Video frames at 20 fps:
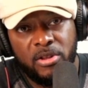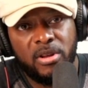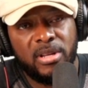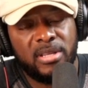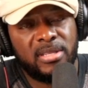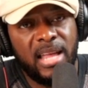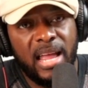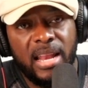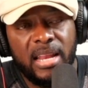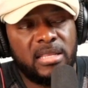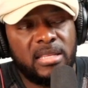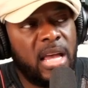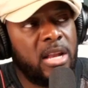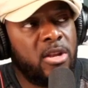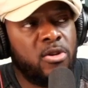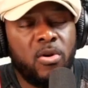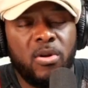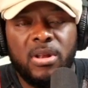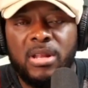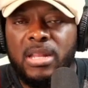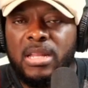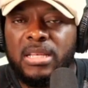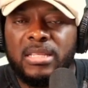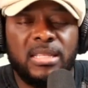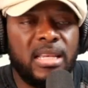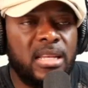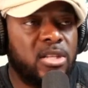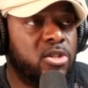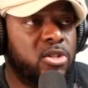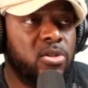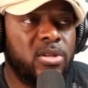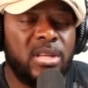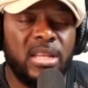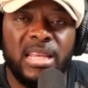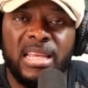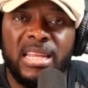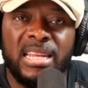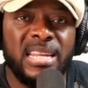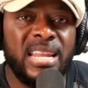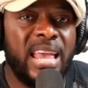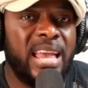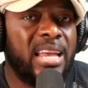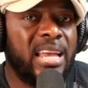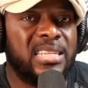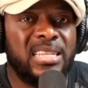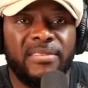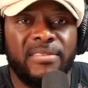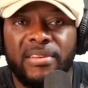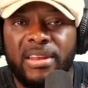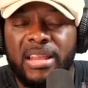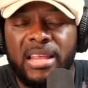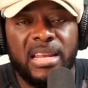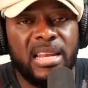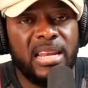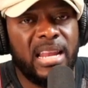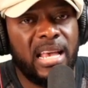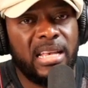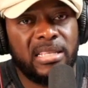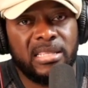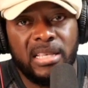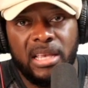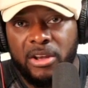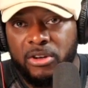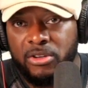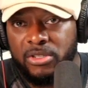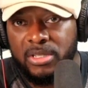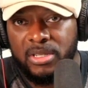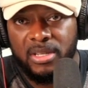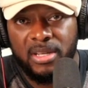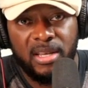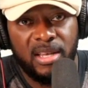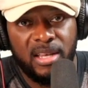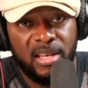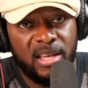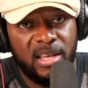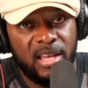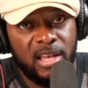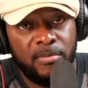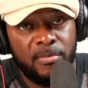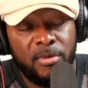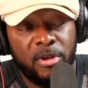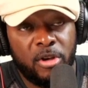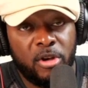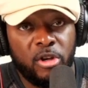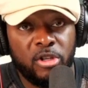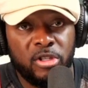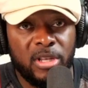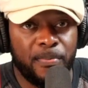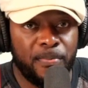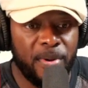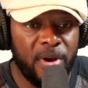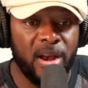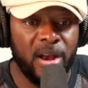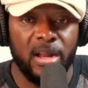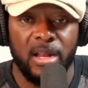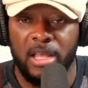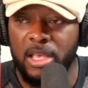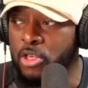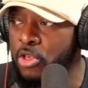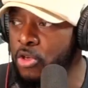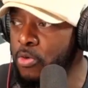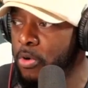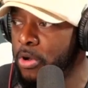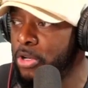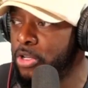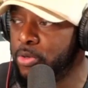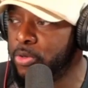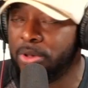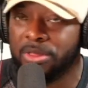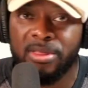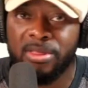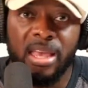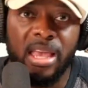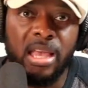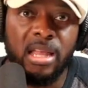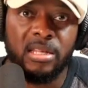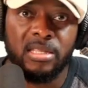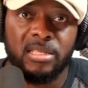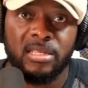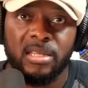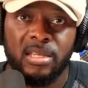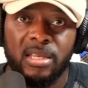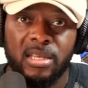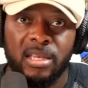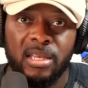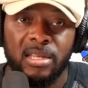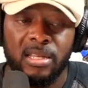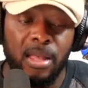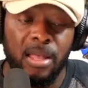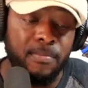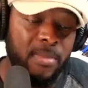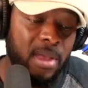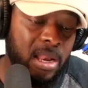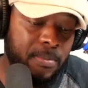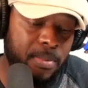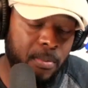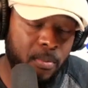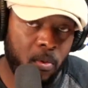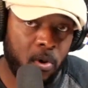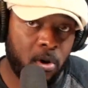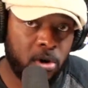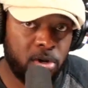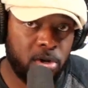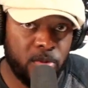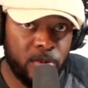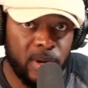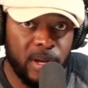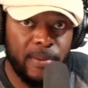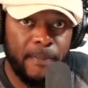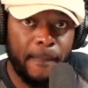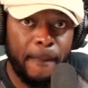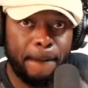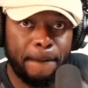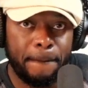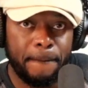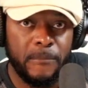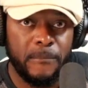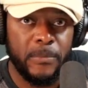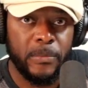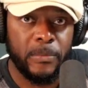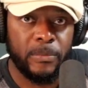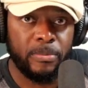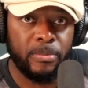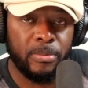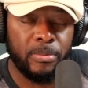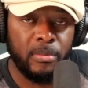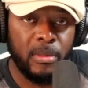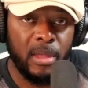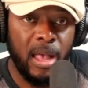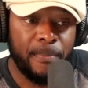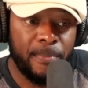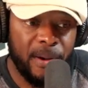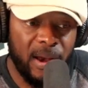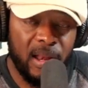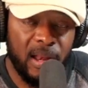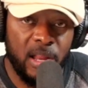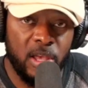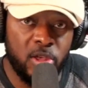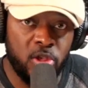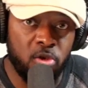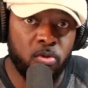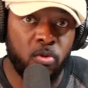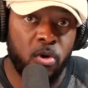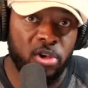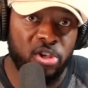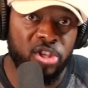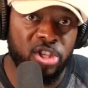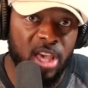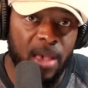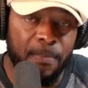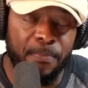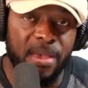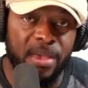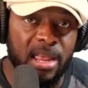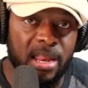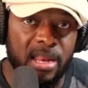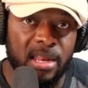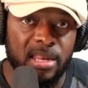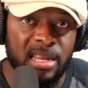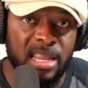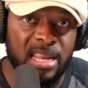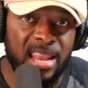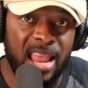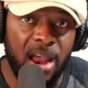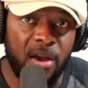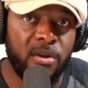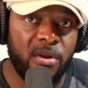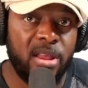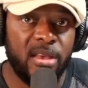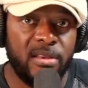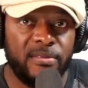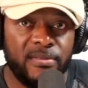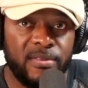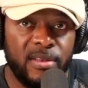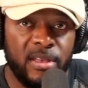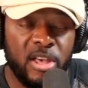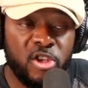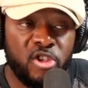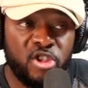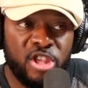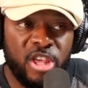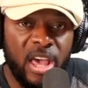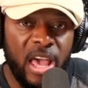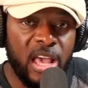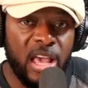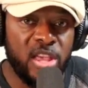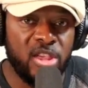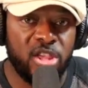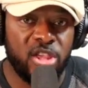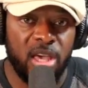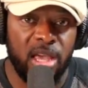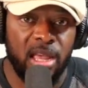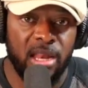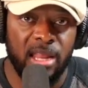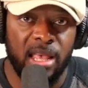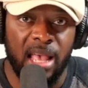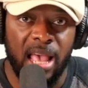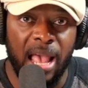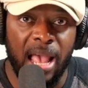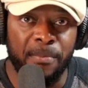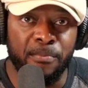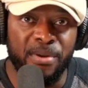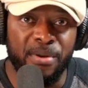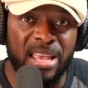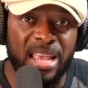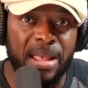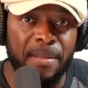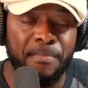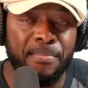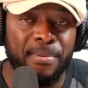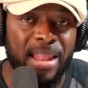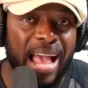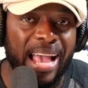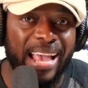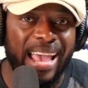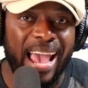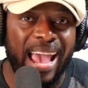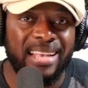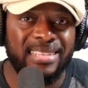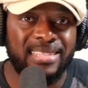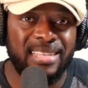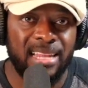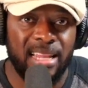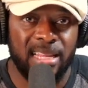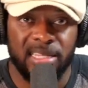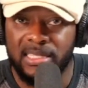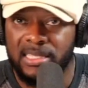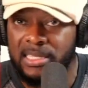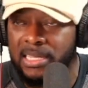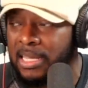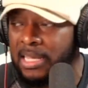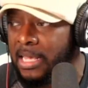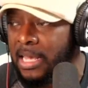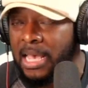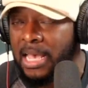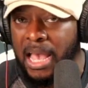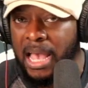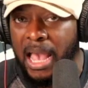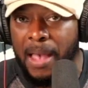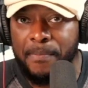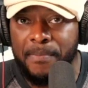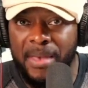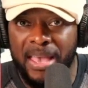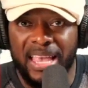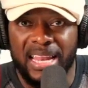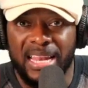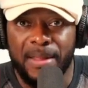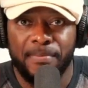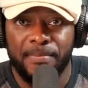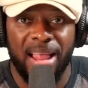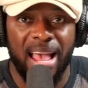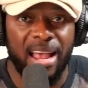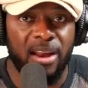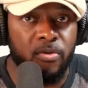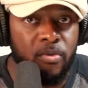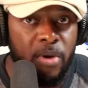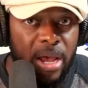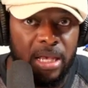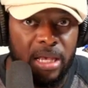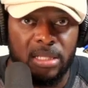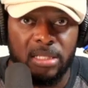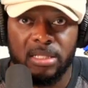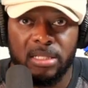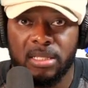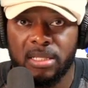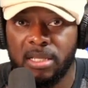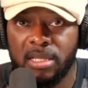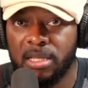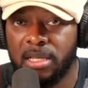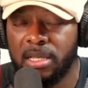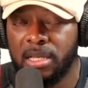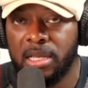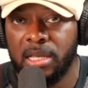Do you understand this? And don't listen to the negativity and the naysayers. Because apparently you are doing things that many people aren't doing. Apparently you are shaping the narrative, changing and bringing black excellence and making the black race